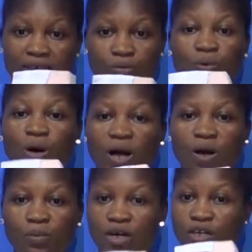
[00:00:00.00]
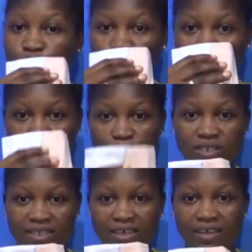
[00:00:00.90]
will help to support
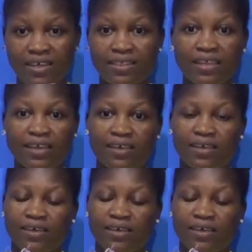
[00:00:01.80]
the